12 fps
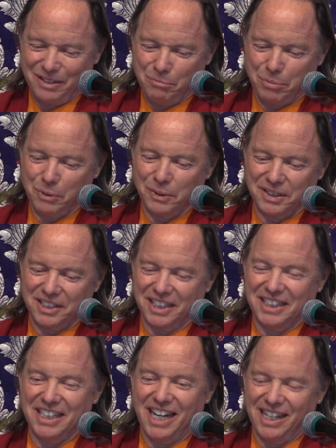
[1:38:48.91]

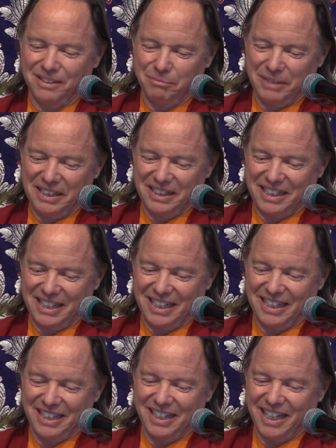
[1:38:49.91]
Bhuwatarnak means
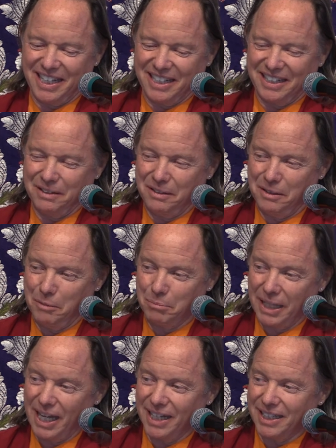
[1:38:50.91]
uh, like
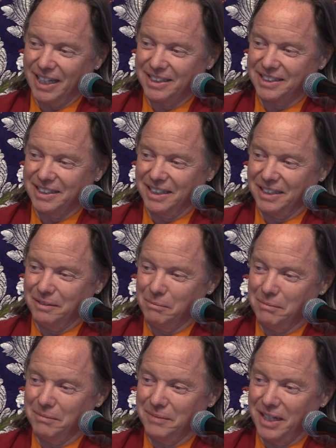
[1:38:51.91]
black as the
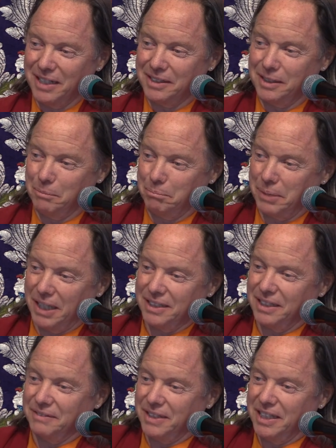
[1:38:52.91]
as the butt
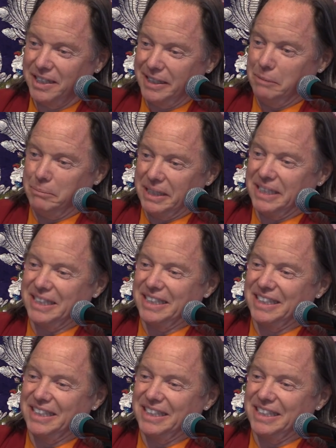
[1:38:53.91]
of a honeybee.